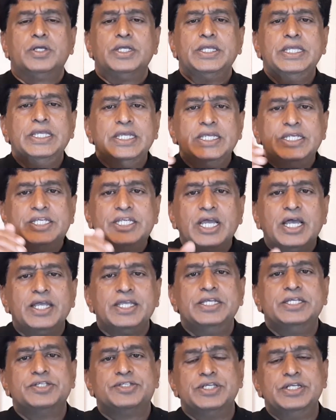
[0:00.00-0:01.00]
Isha
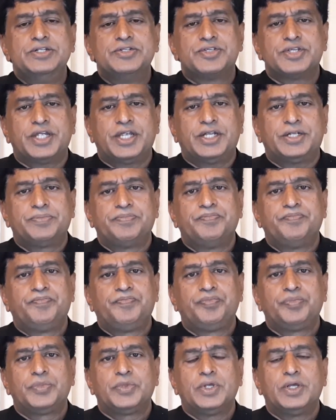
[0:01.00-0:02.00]
is inside.
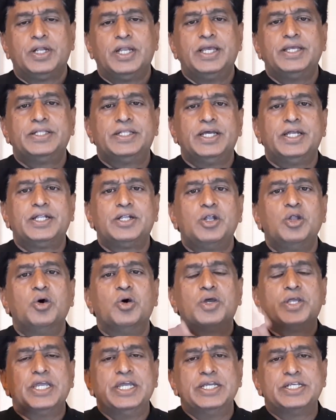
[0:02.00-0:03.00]
Like that,
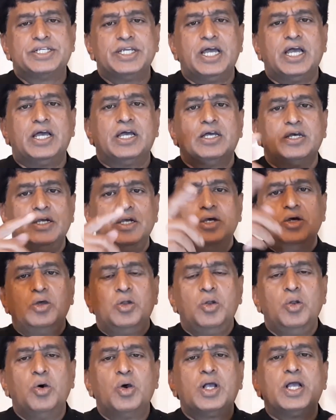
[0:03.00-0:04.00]
Lokesha.
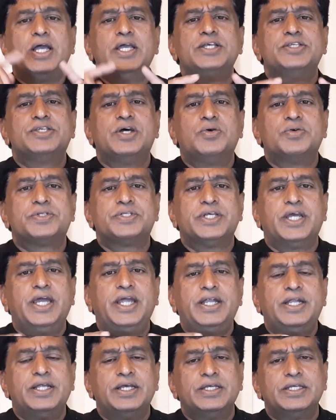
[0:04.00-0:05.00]
Loka is
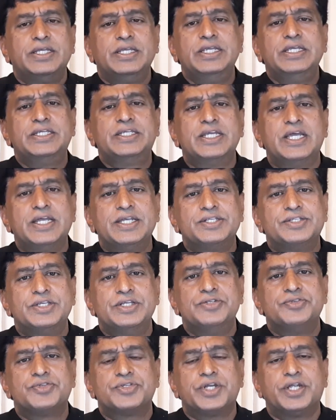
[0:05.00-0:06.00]
outside, Isha is
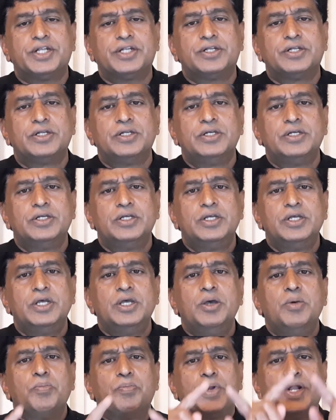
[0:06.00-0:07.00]
inside.
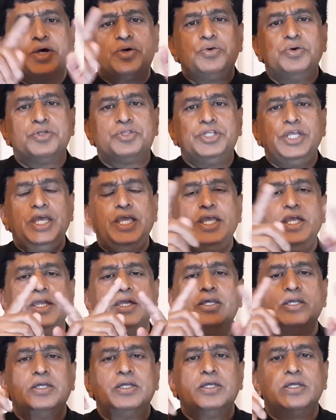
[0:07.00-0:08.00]
Prakriti,
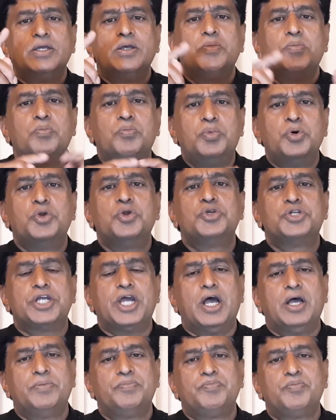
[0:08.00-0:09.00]
Purusha.
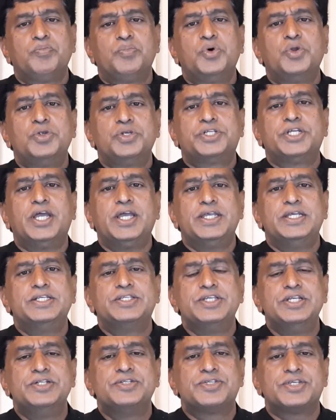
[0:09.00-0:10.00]
Purusha
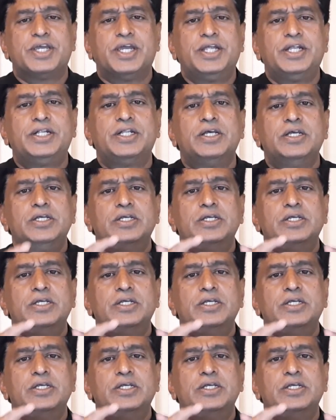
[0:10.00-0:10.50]
is inside,